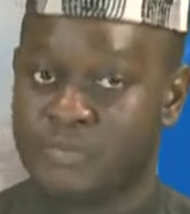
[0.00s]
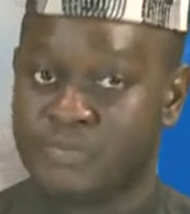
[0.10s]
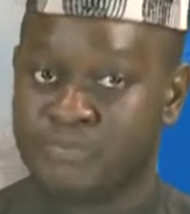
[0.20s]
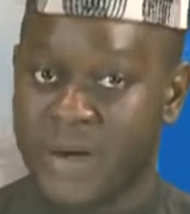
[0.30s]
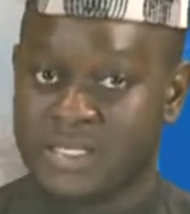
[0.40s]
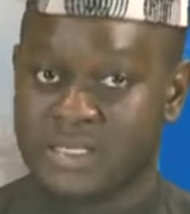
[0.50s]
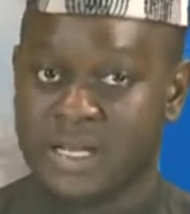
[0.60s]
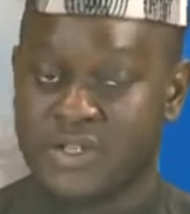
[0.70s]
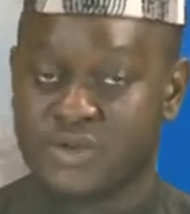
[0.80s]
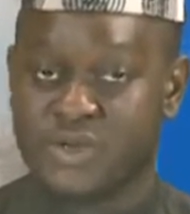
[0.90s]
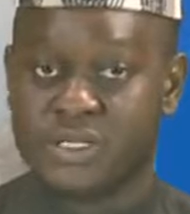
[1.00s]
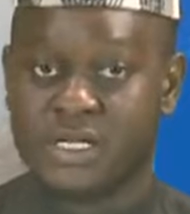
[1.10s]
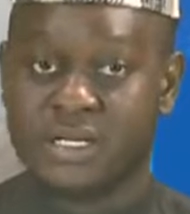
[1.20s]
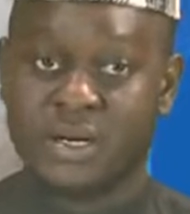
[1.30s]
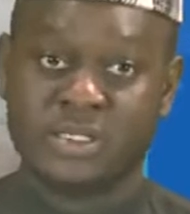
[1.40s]
Party National
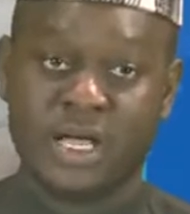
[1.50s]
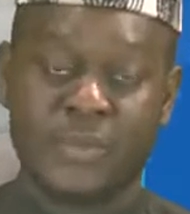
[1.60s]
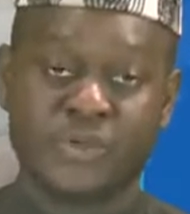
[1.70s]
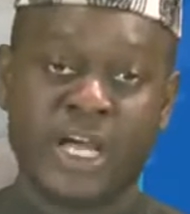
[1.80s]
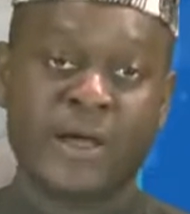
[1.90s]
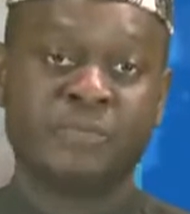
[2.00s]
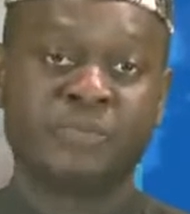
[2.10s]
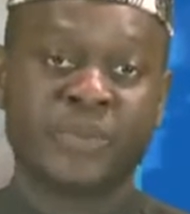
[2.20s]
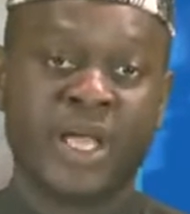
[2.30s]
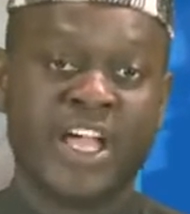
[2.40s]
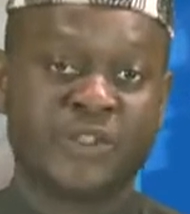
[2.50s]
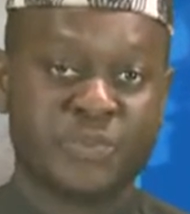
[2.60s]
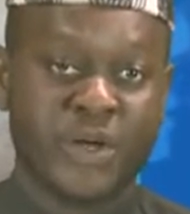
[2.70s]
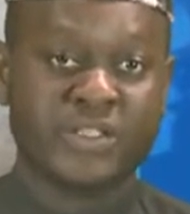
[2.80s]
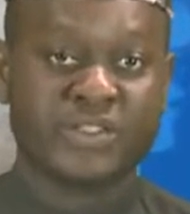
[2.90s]
Secretariat, Abuja,
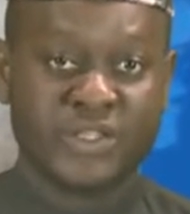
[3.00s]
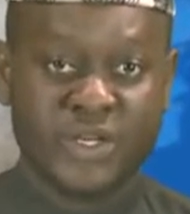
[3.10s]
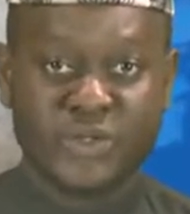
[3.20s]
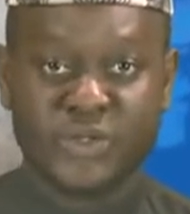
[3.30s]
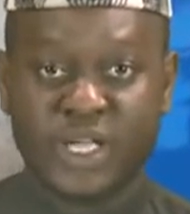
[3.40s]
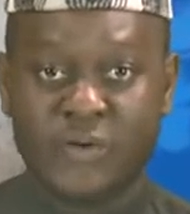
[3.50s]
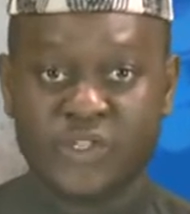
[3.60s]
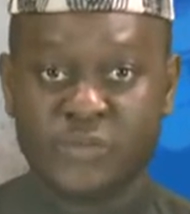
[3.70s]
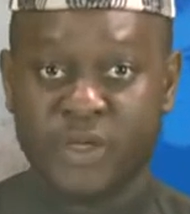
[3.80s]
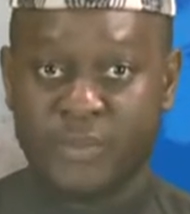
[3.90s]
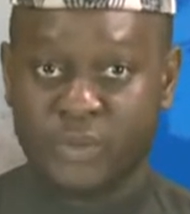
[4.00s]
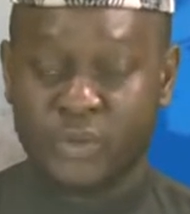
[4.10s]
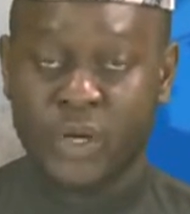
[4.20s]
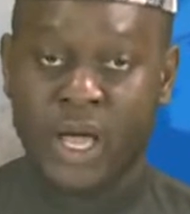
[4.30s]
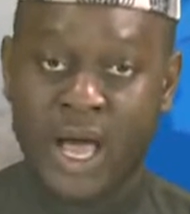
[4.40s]
expressed zeal to serve his
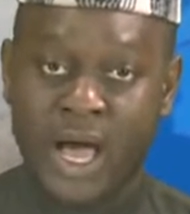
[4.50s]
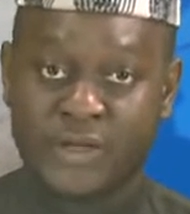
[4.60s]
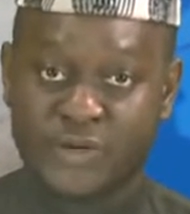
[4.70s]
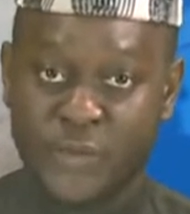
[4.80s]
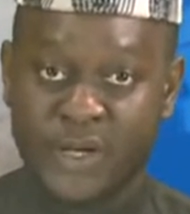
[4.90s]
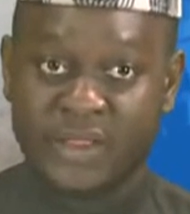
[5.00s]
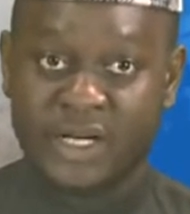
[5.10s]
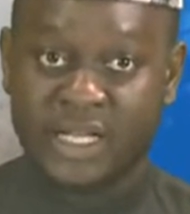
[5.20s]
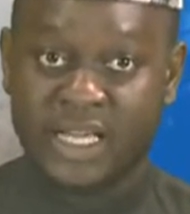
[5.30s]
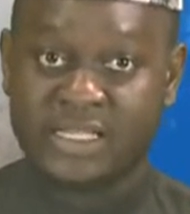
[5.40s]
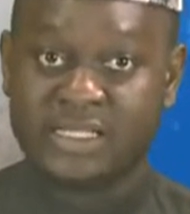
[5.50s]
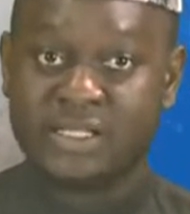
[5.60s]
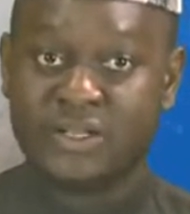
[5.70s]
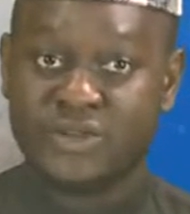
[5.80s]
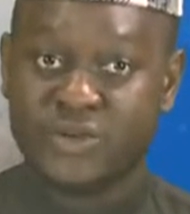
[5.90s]
people, assuring that he's
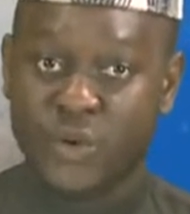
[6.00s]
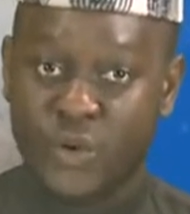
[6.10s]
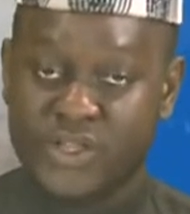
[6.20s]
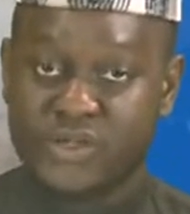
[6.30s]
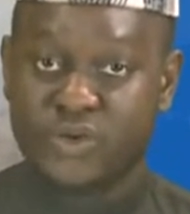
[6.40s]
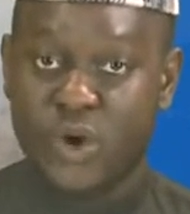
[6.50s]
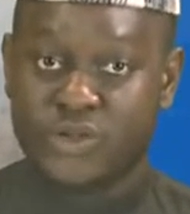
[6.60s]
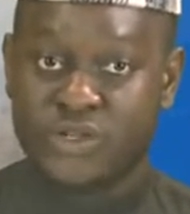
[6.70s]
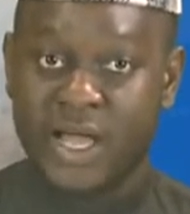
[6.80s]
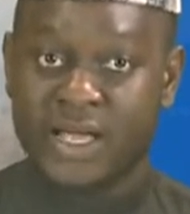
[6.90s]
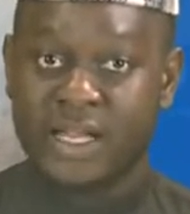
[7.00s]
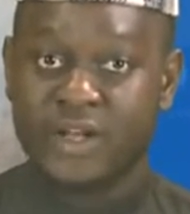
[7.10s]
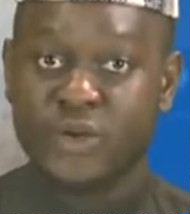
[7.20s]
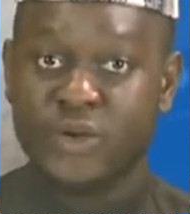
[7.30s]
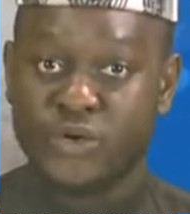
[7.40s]
going to usher in a
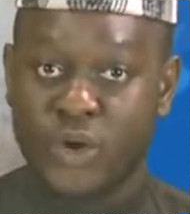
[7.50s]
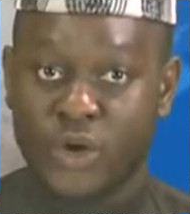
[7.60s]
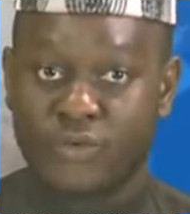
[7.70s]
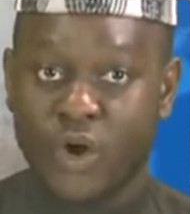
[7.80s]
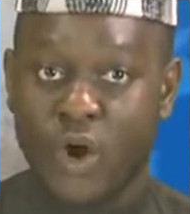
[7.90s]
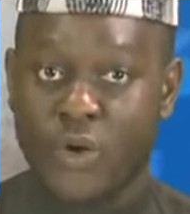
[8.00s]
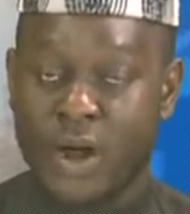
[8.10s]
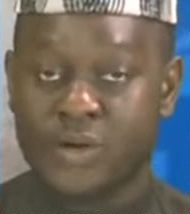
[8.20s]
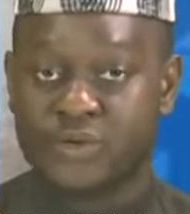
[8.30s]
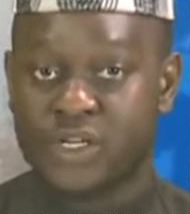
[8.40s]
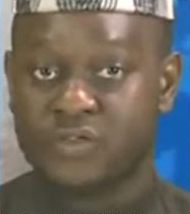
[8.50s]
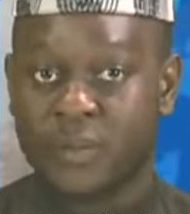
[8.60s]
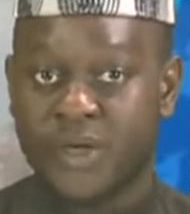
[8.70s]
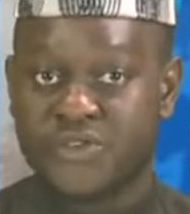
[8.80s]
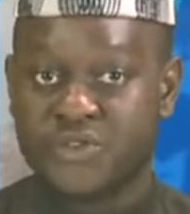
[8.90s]
new dawn of all-round
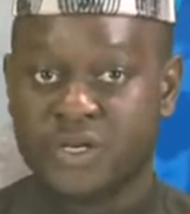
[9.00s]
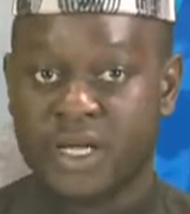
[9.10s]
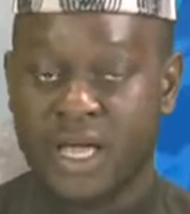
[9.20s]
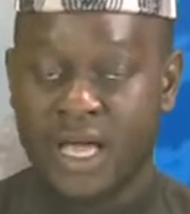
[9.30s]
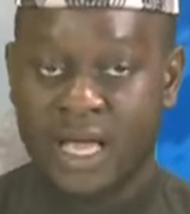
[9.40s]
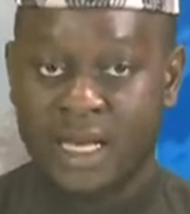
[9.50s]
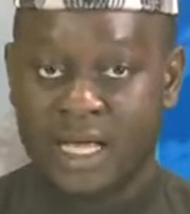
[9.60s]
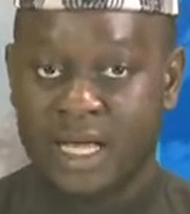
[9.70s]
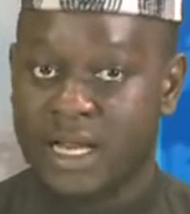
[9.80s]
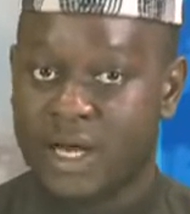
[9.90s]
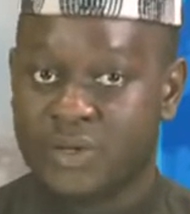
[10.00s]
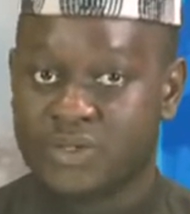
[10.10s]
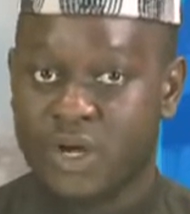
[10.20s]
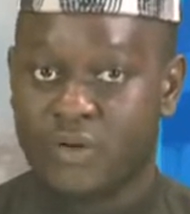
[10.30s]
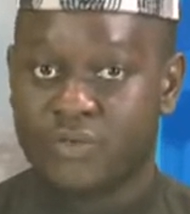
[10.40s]
transformation in the
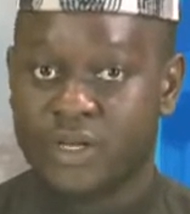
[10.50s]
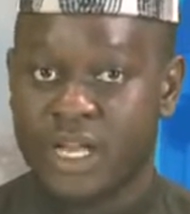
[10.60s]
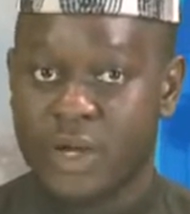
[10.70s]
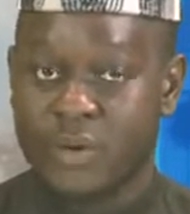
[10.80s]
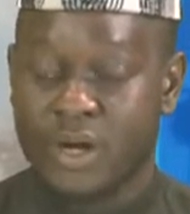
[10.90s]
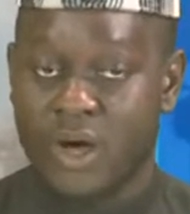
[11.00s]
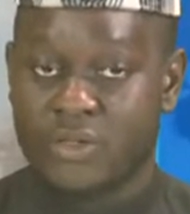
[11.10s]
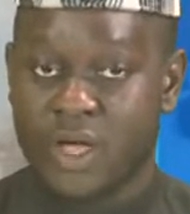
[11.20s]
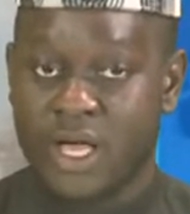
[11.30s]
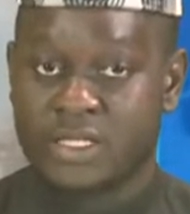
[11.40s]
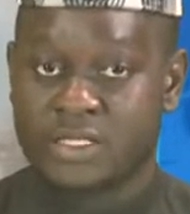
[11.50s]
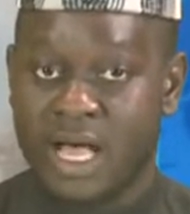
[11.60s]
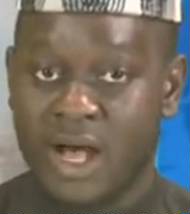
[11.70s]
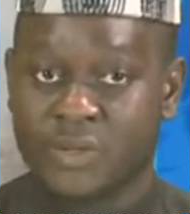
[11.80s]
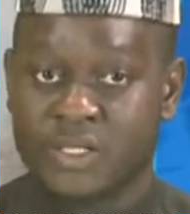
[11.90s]
annals of Nnewi North,
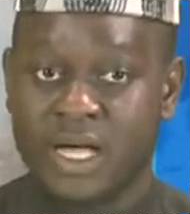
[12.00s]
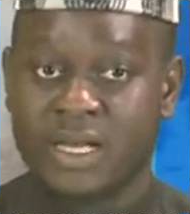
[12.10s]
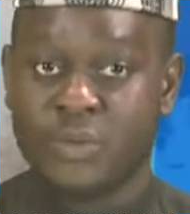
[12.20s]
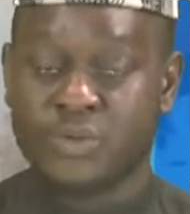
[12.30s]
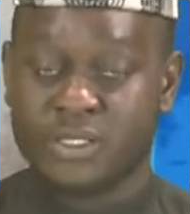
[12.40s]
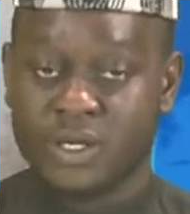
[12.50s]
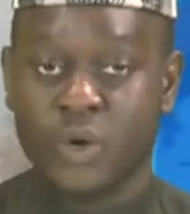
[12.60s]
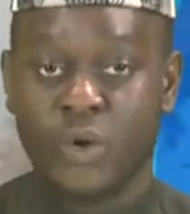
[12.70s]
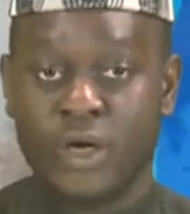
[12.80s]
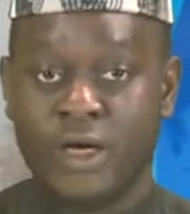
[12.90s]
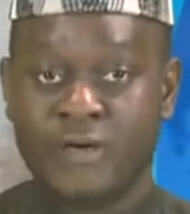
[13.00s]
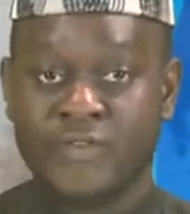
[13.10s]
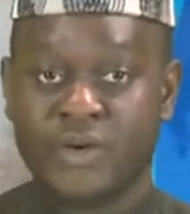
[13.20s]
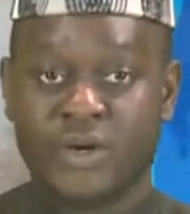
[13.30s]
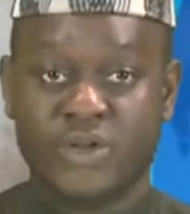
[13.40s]
South and the Ekwusigo
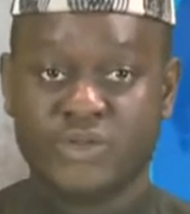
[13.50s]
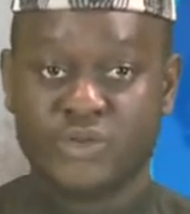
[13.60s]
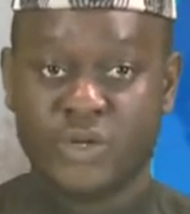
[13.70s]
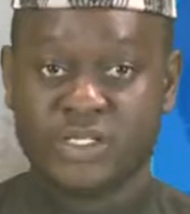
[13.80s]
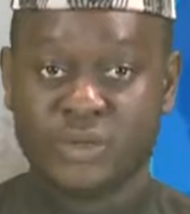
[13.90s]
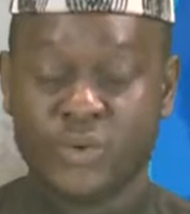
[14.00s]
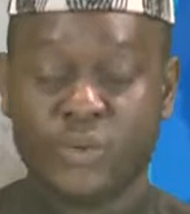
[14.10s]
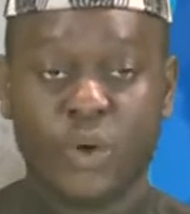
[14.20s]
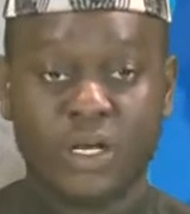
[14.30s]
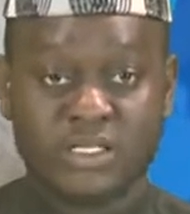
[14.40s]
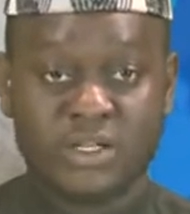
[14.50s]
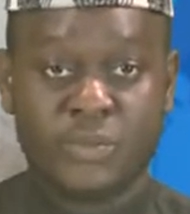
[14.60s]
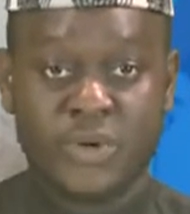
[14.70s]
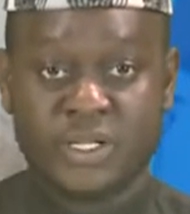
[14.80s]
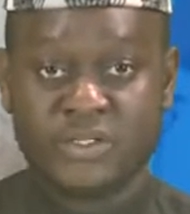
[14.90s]
Federal Constituency with quality
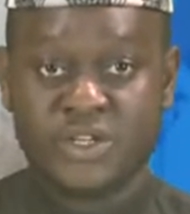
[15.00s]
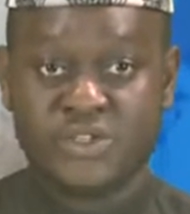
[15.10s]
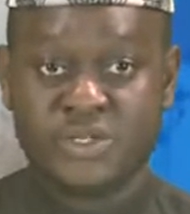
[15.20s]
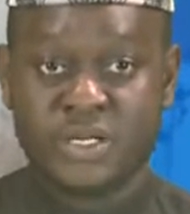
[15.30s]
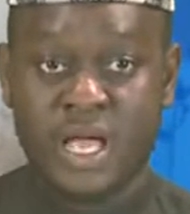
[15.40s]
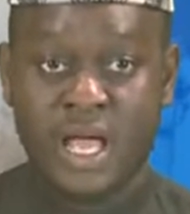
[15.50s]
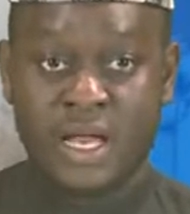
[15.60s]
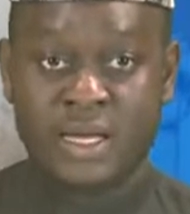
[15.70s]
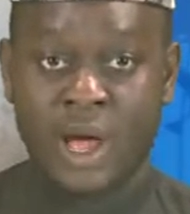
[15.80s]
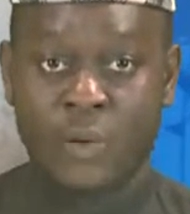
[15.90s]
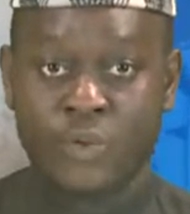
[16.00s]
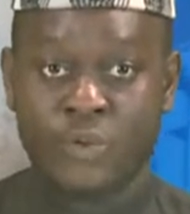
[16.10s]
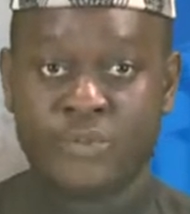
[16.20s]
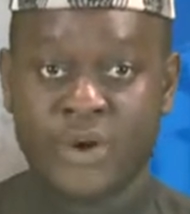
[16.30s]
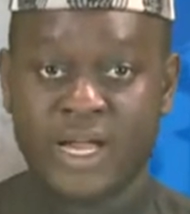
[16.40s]
representation that will
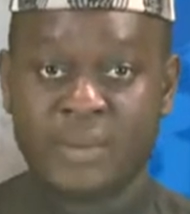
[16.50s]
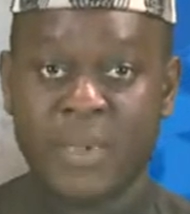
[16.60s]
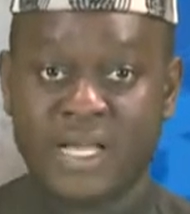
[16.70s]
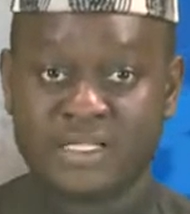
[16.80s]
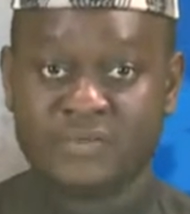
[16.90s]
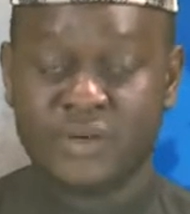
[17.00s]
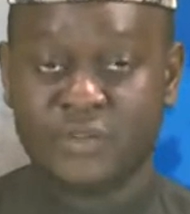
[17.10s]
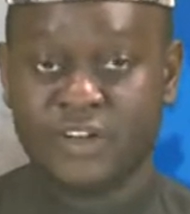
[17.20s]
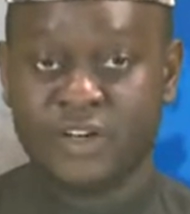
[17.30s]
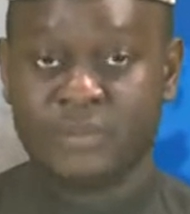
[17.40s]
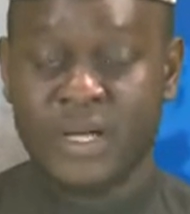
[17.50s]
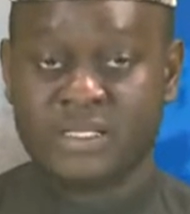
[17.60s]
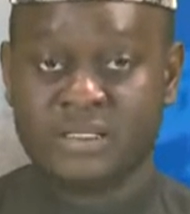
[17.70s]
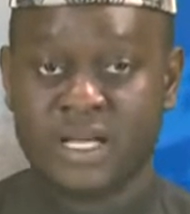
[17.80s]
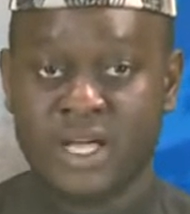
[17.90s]
bring massive
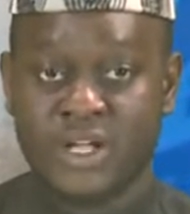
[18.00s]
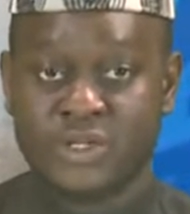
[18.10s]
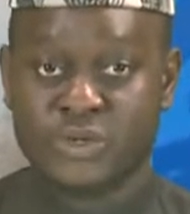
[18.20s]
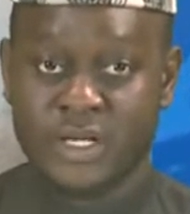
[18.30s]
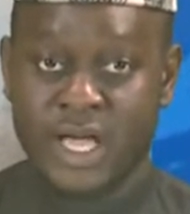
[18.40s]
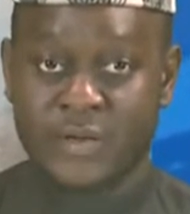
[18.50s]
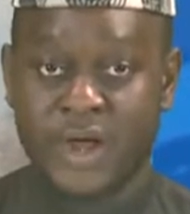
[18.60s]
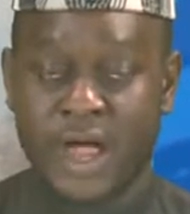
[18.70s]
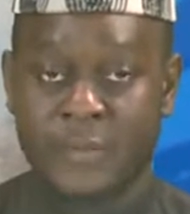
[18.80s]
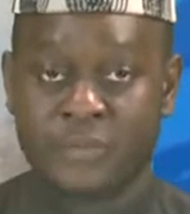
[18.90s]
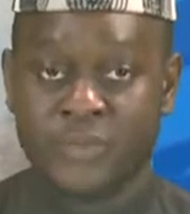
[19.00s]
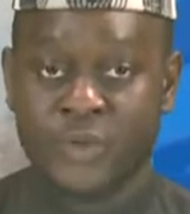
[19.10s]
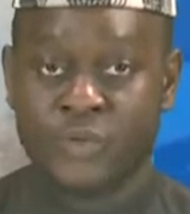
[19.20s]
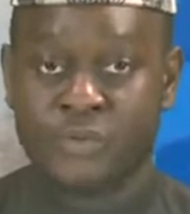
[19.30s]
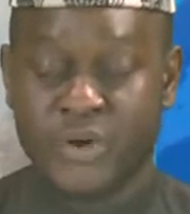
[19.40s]
development to the area.
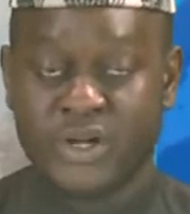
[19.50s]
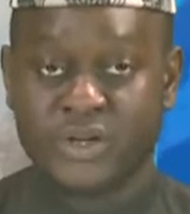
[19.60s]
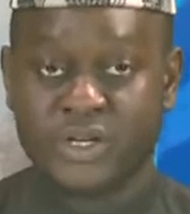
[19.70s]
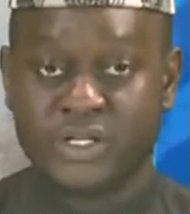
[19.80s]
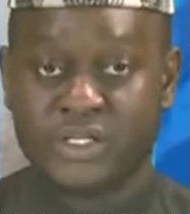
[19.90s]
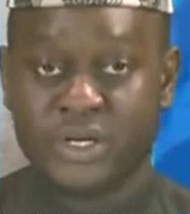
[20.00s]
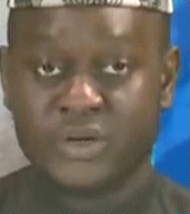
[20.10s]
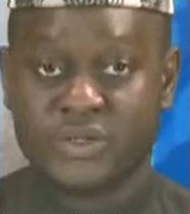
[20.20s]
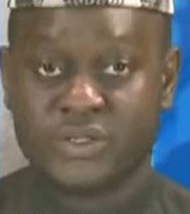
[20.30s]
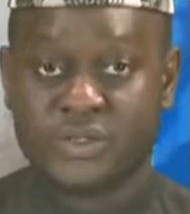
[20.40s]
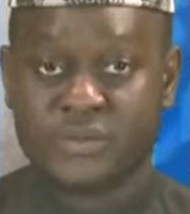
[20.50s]
We bring you the details.